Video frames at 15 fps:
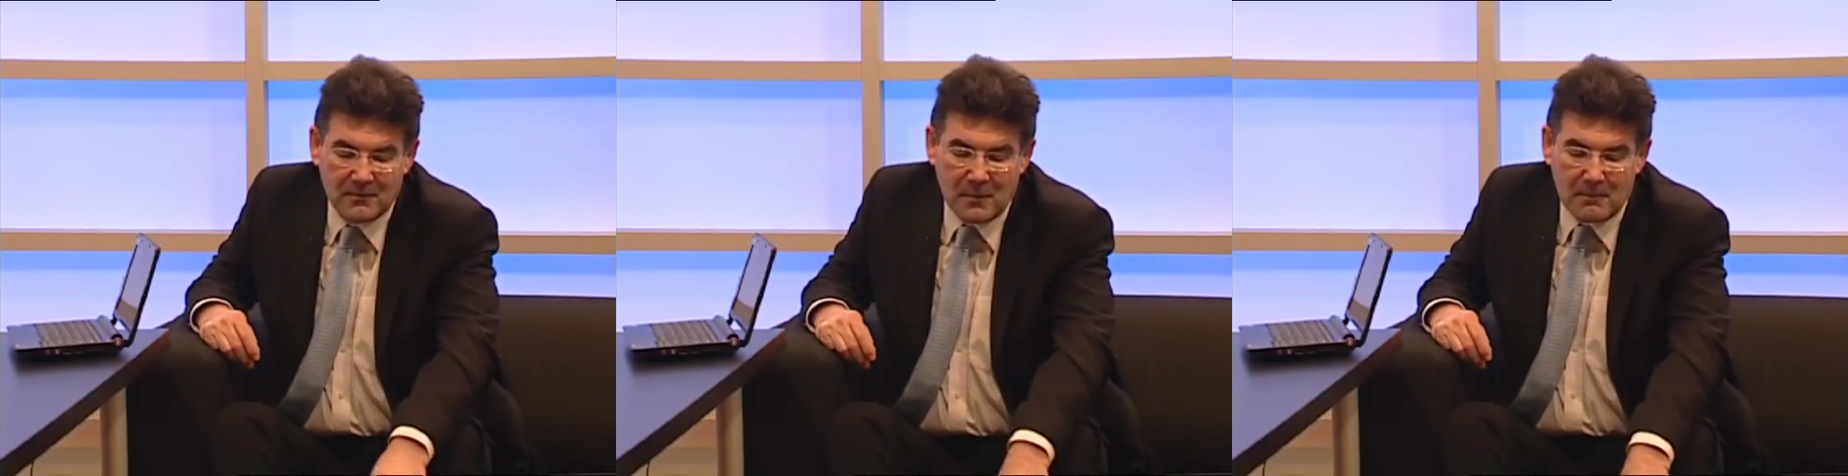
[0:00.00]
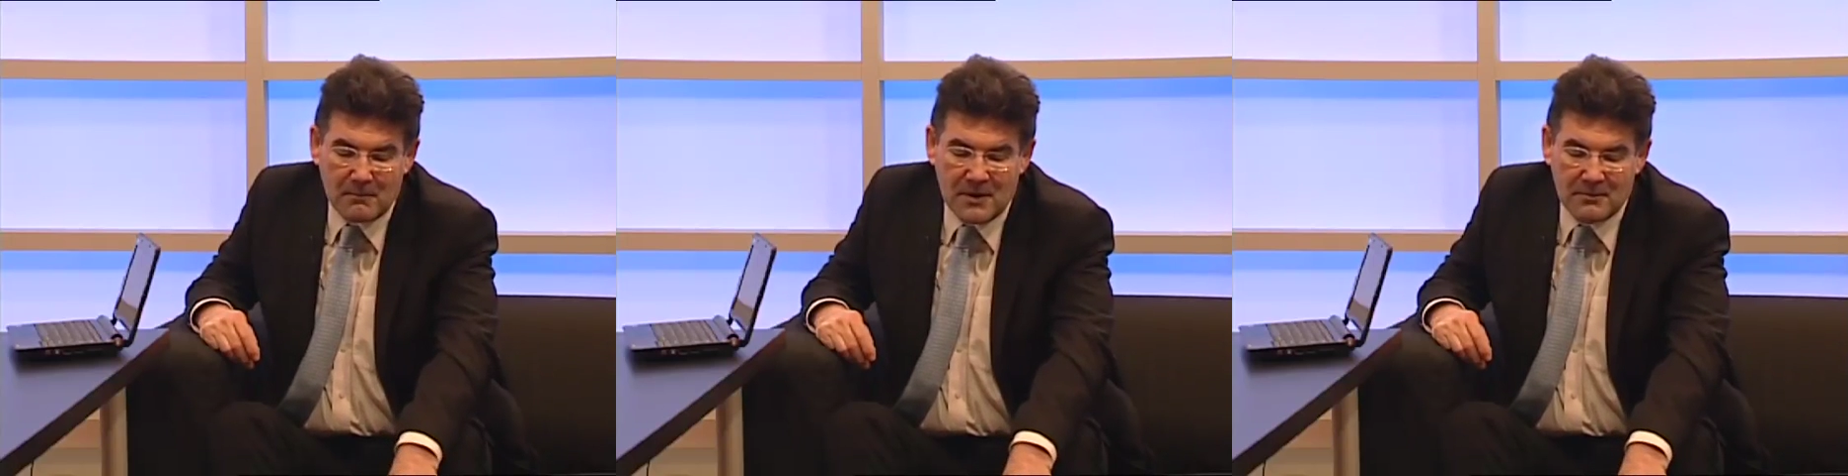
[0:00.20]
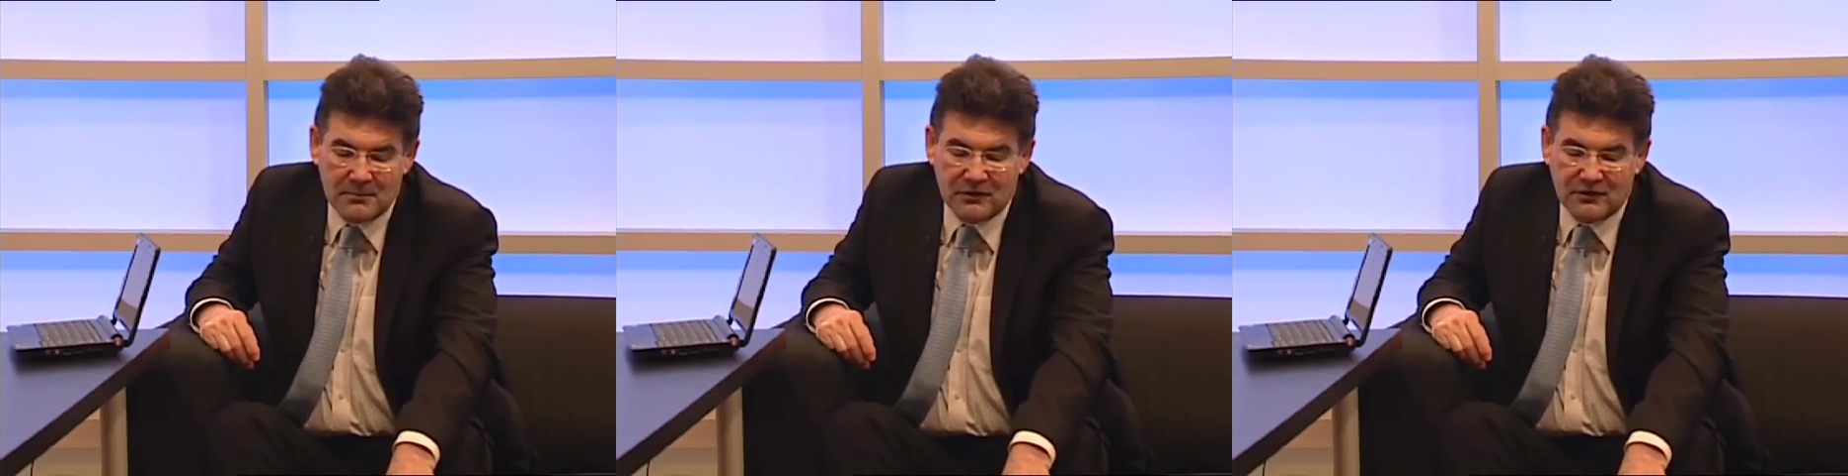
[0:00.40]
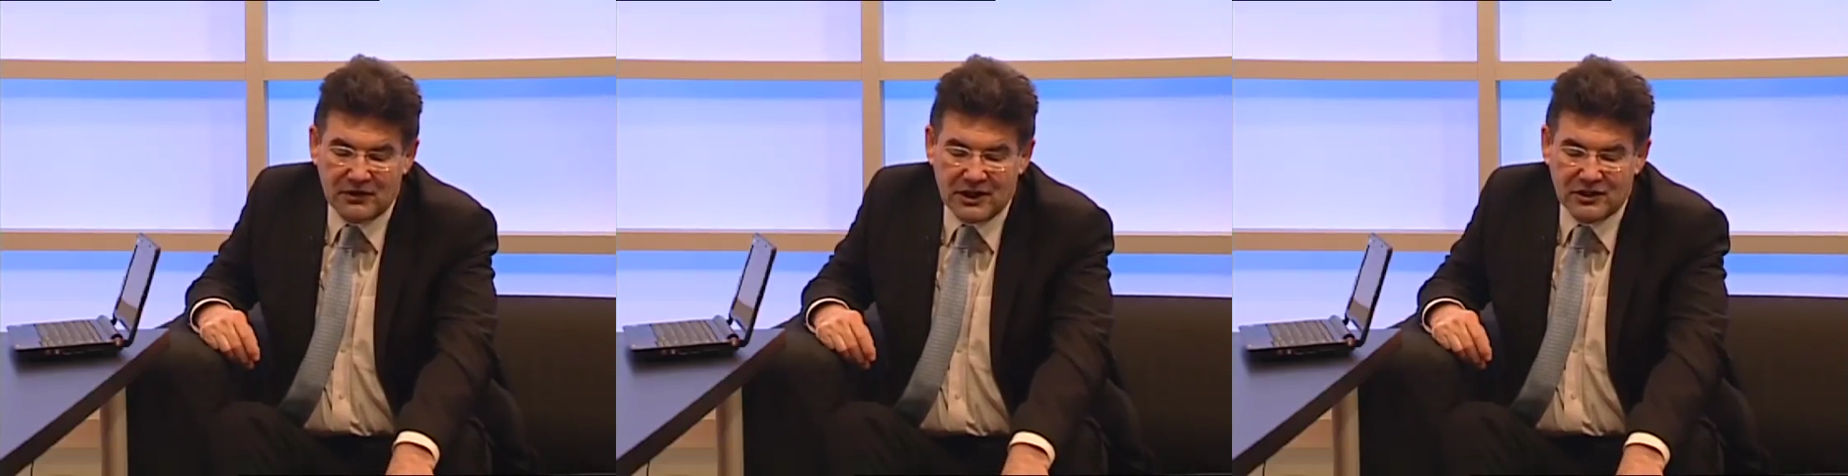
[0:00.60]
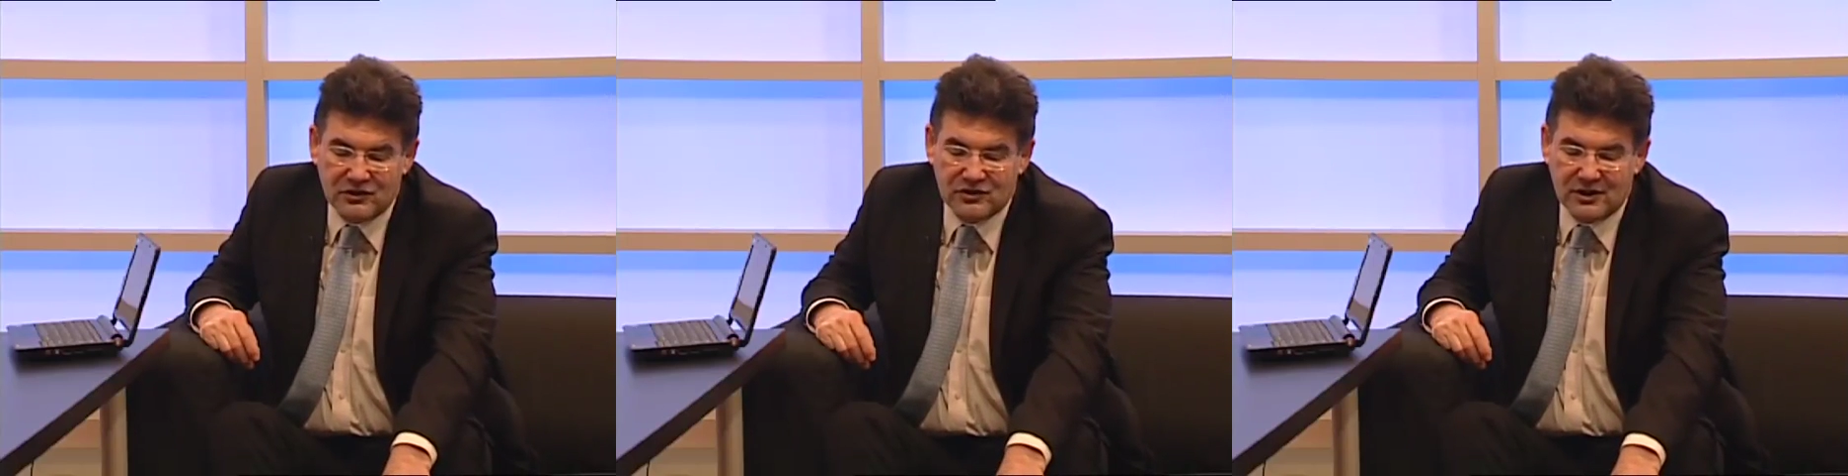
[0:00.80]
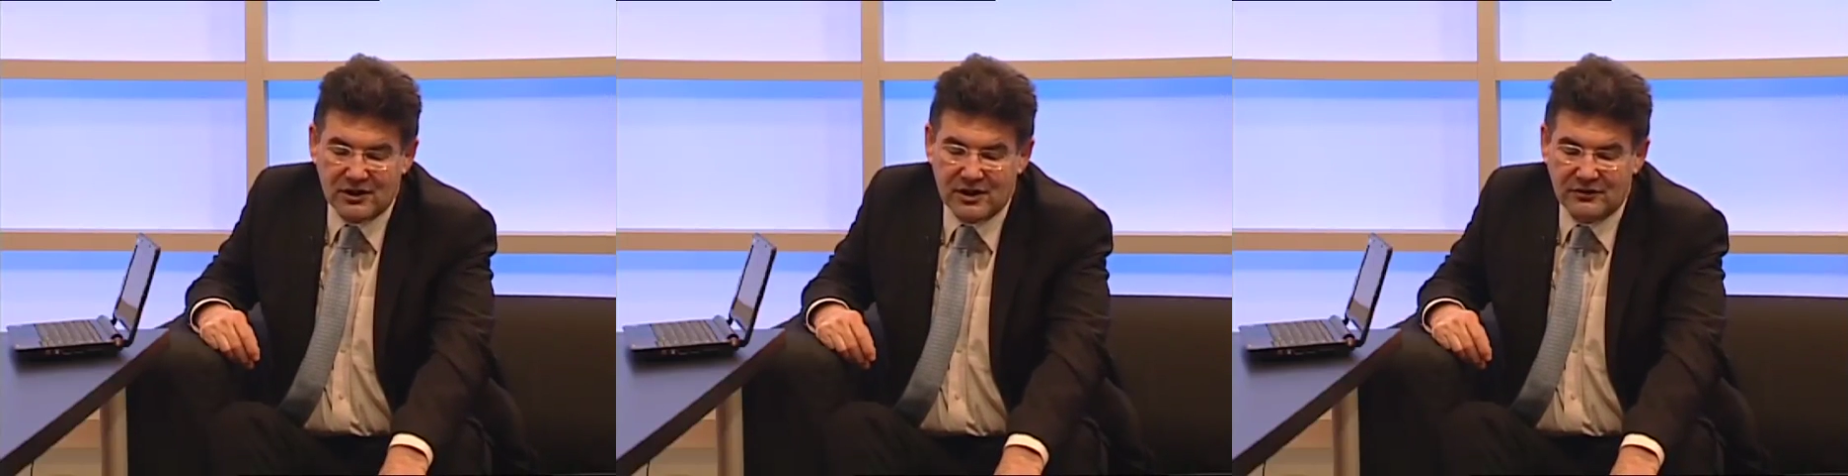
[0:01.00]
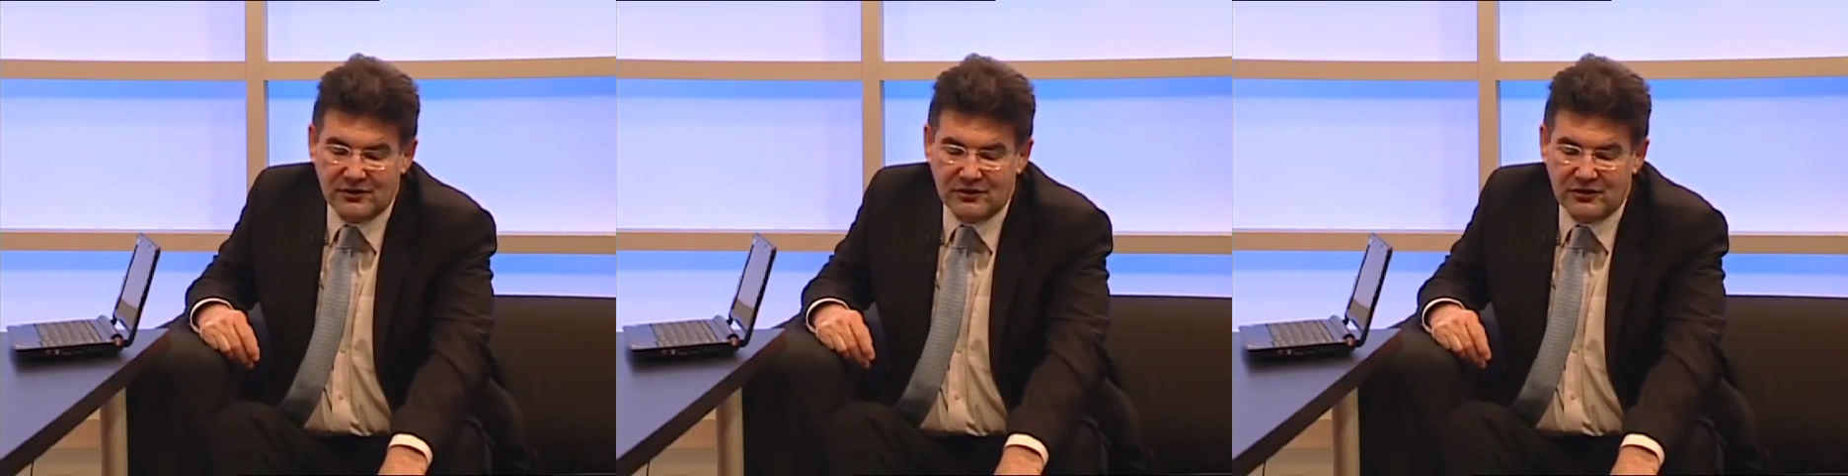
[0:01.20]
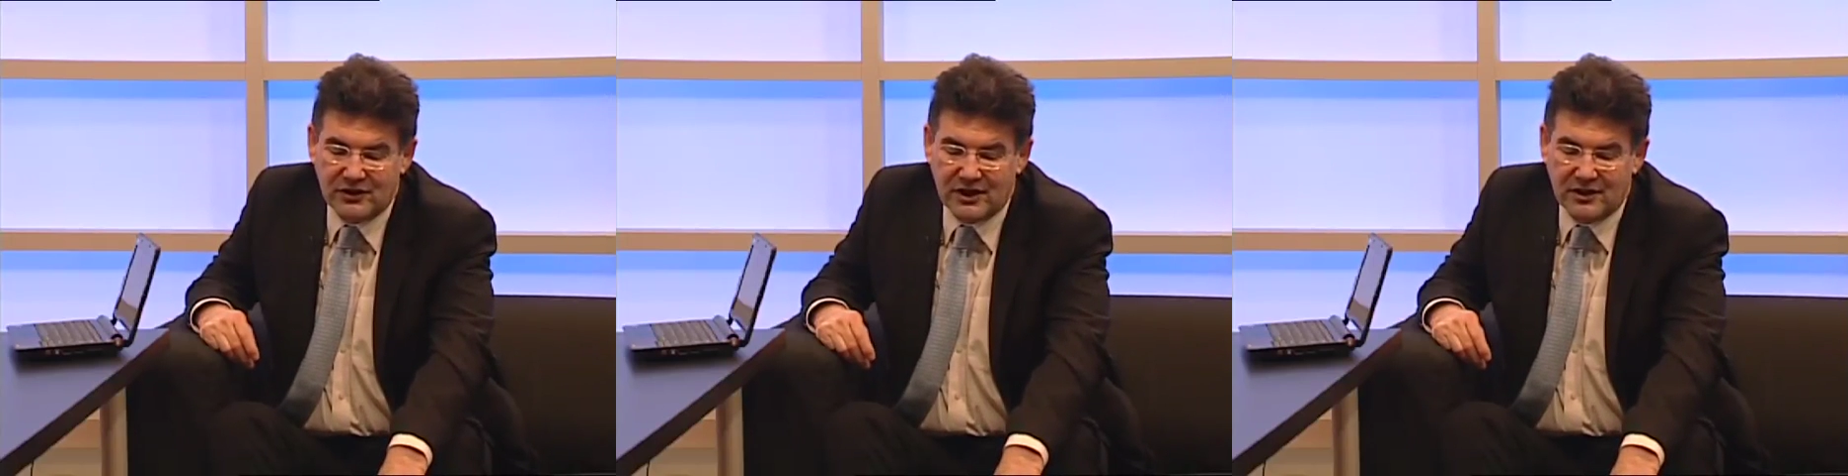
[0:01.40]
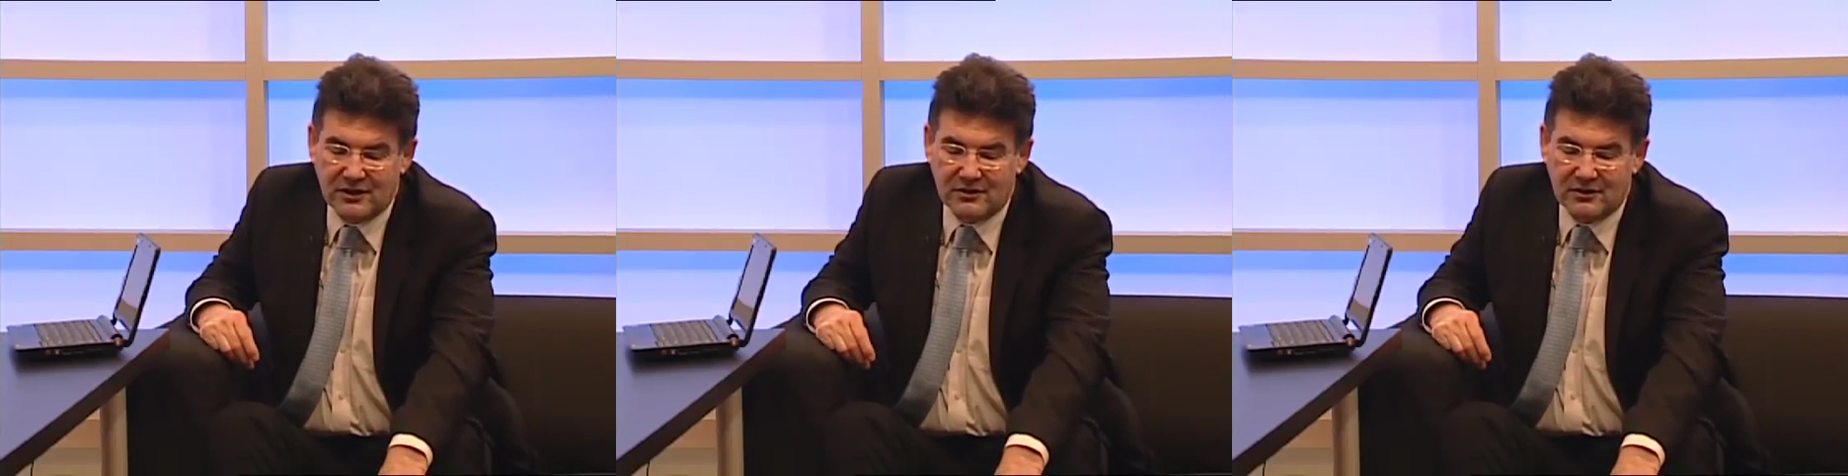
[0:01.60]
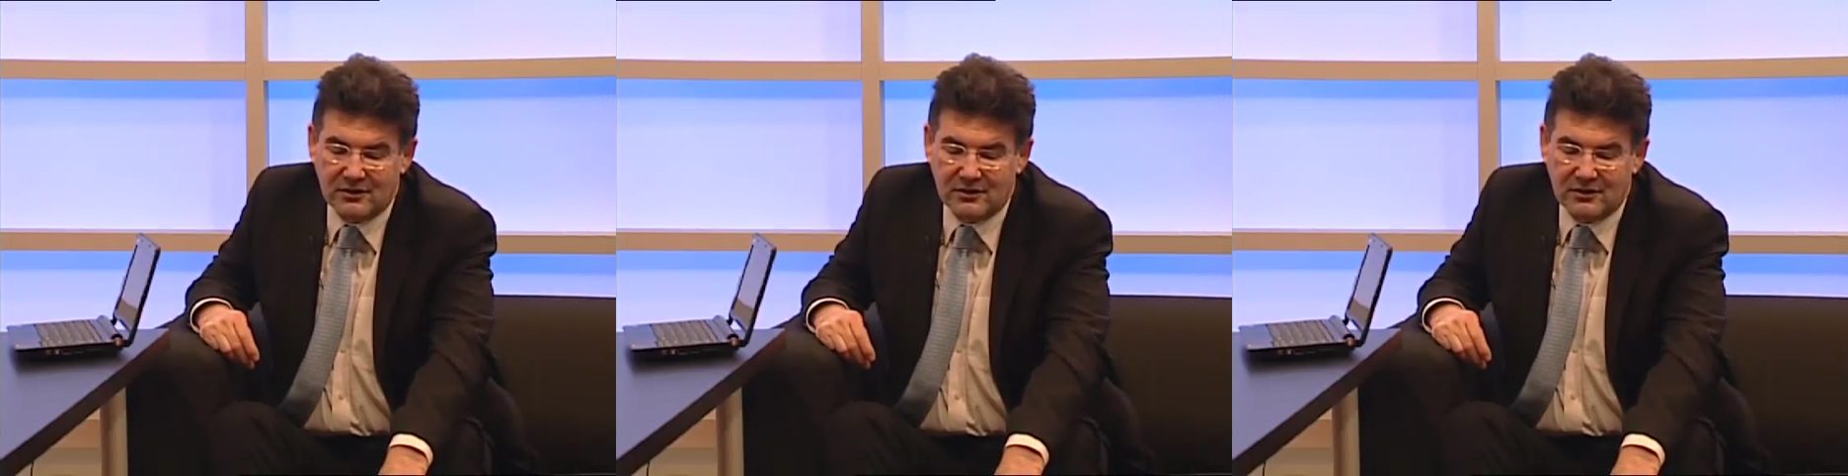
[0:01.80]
Member states shall undertake